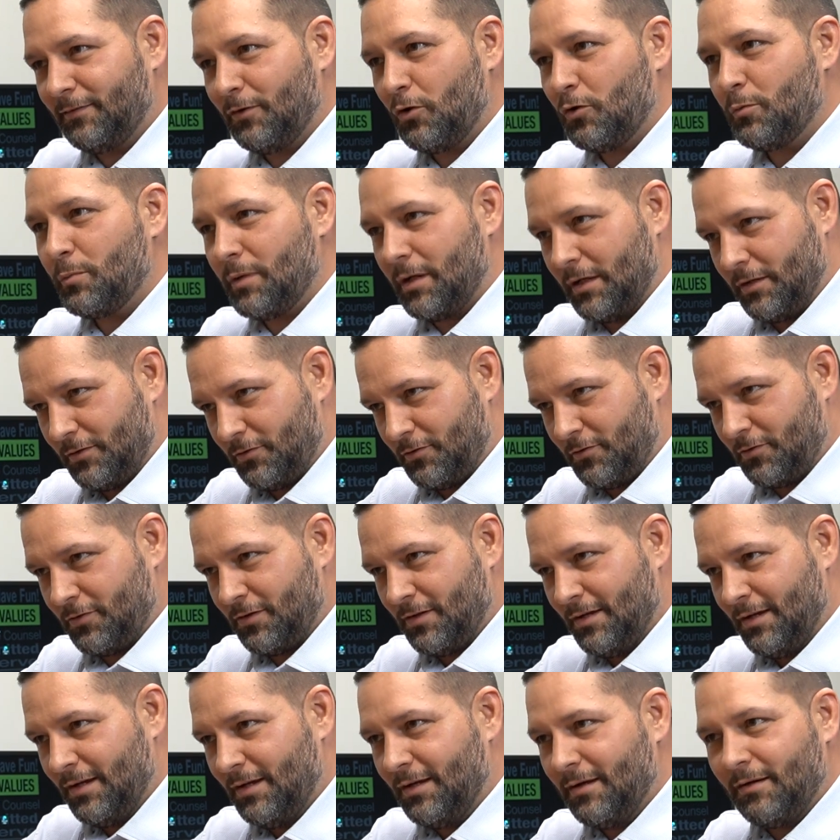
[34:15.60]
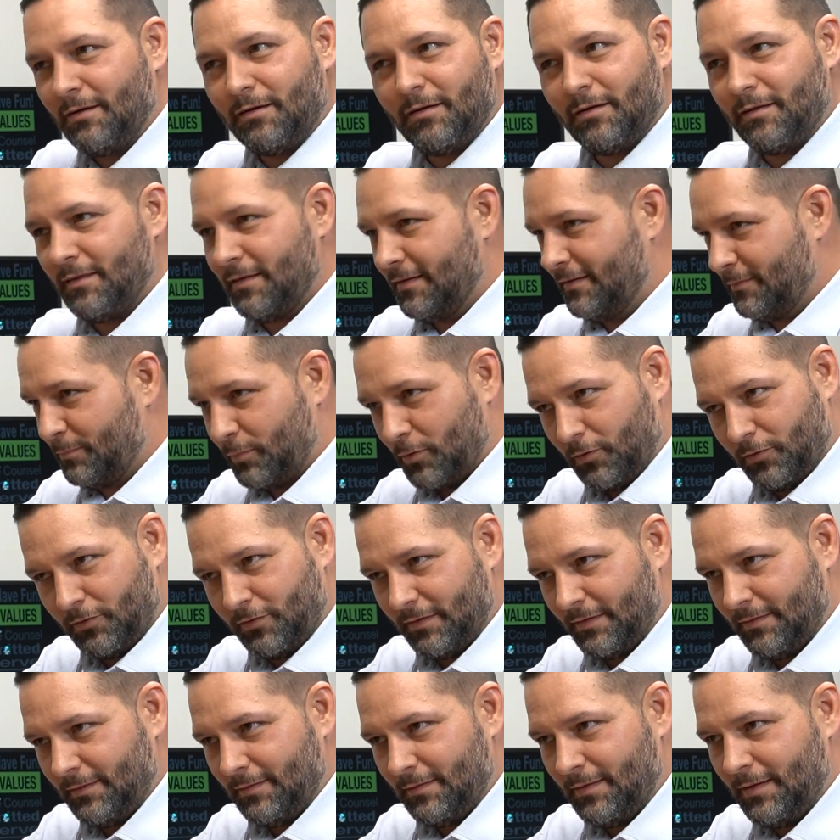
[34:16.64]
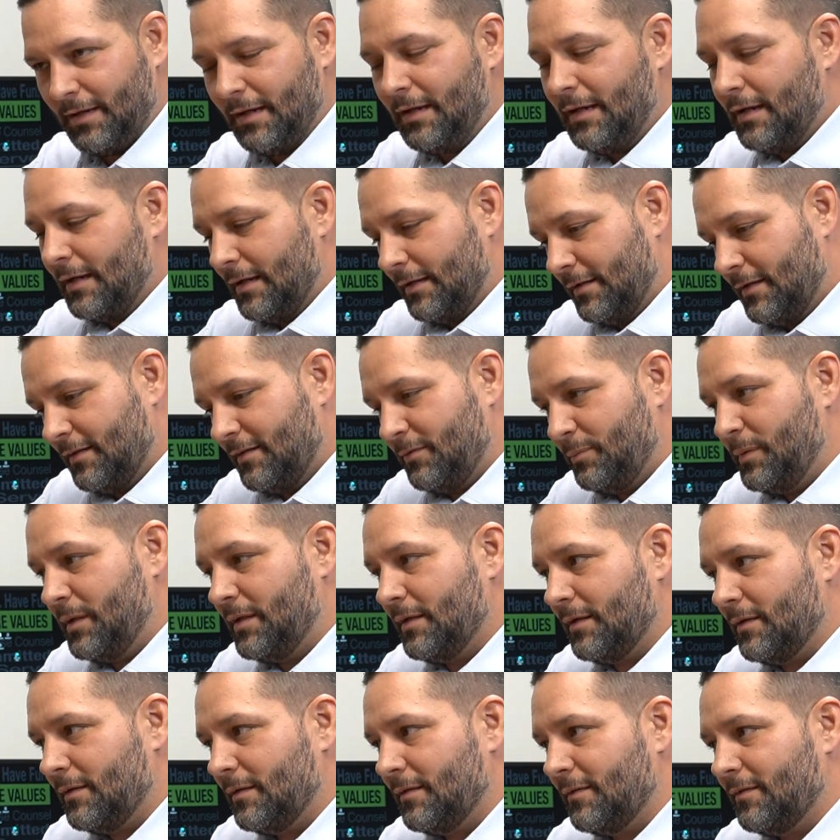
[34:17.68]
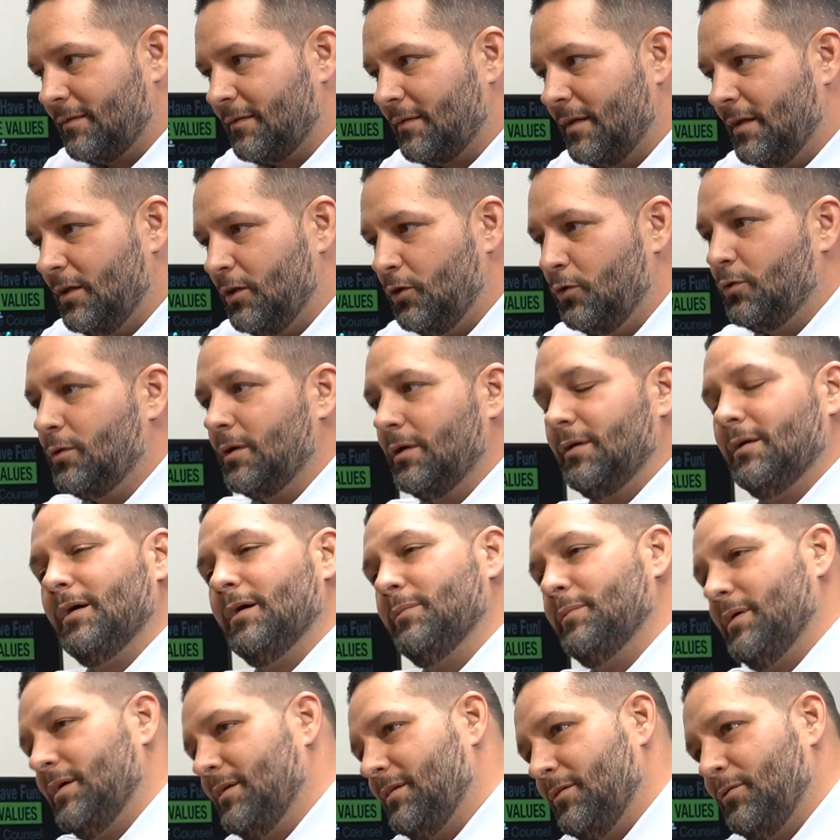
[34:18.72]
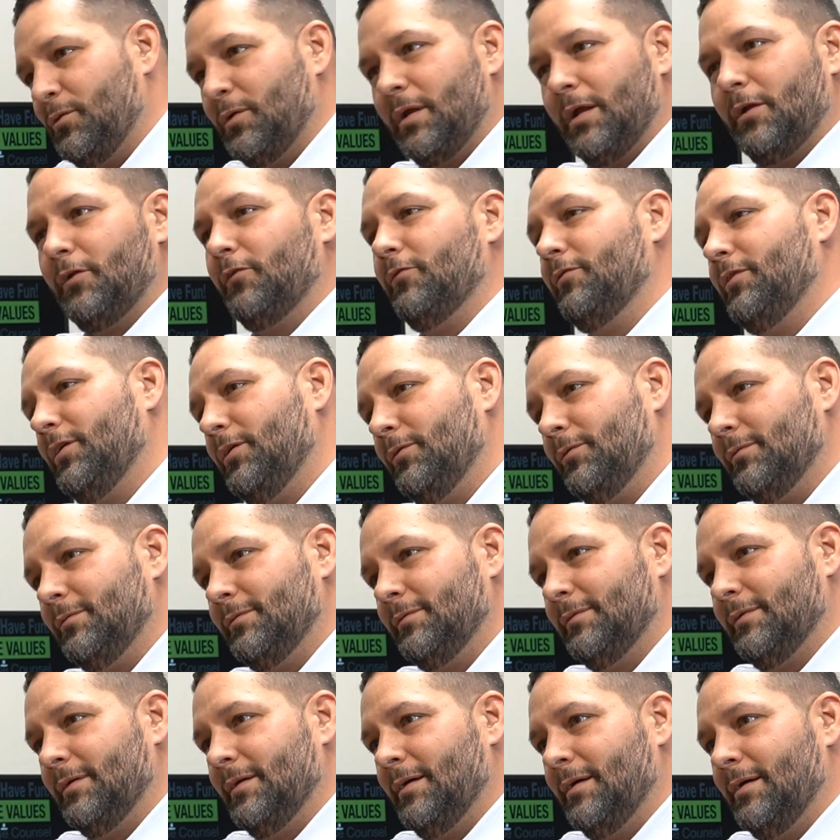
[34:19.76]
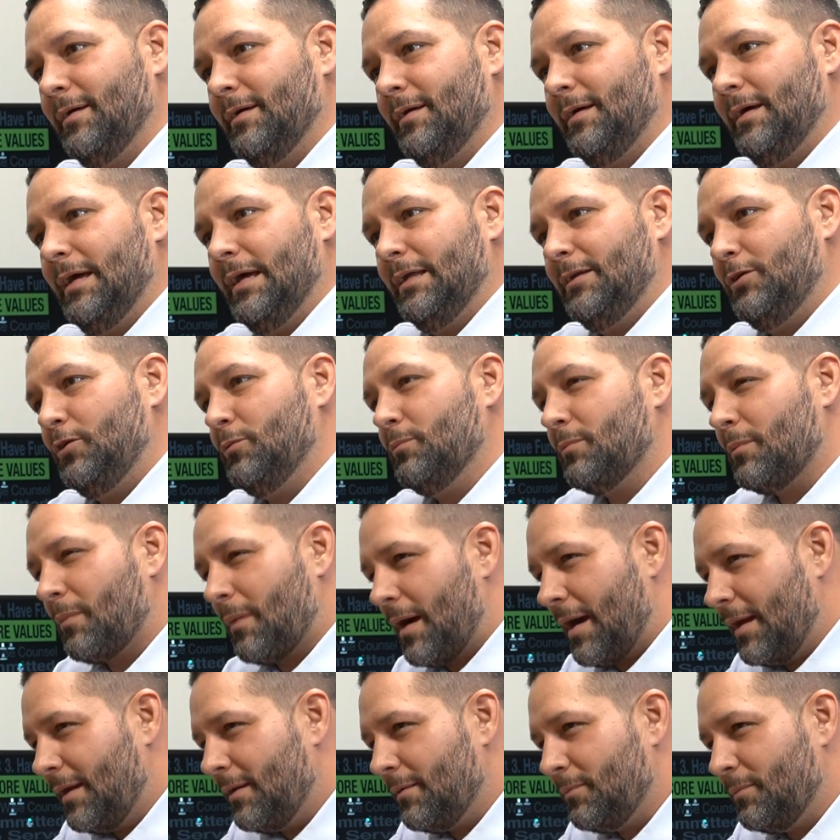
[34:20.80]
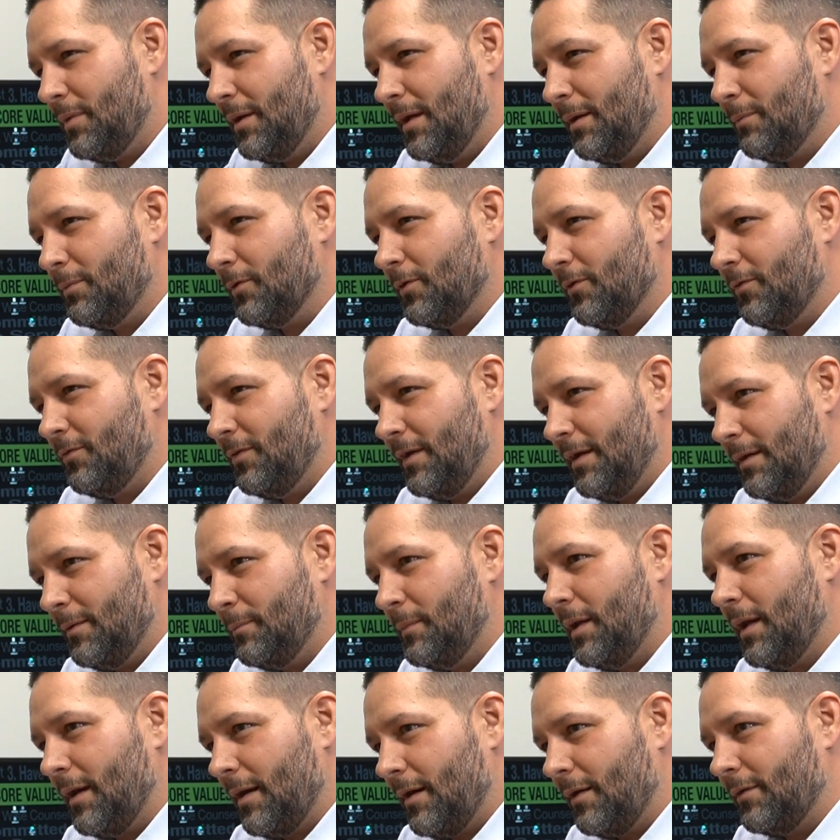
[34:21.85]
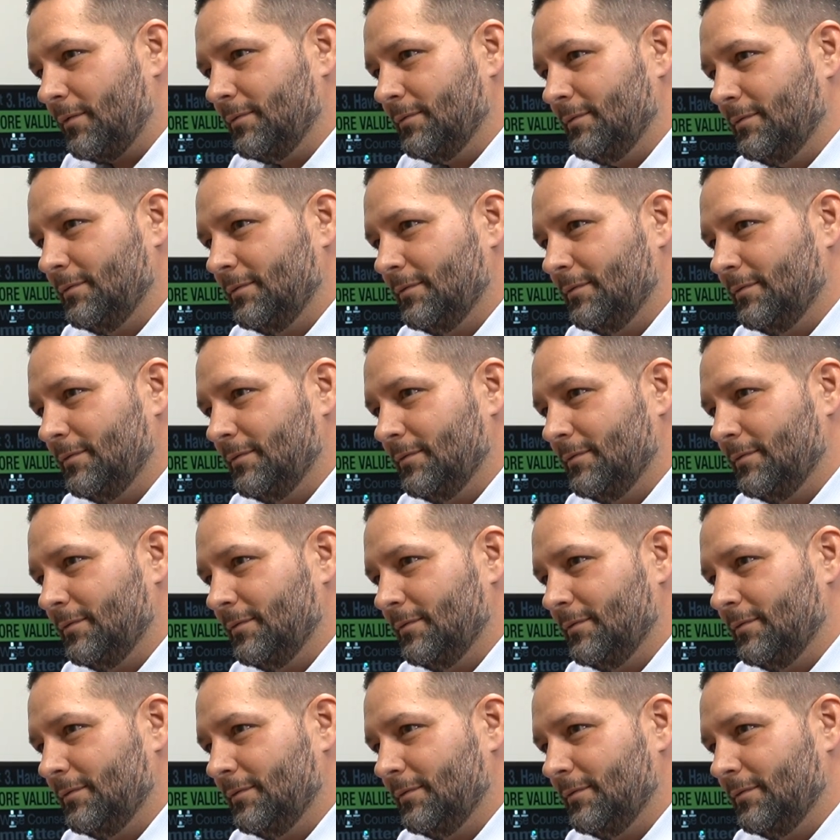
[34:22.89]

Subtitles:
so much on this person? And it's because you can come into an interview and you might be able to fake me out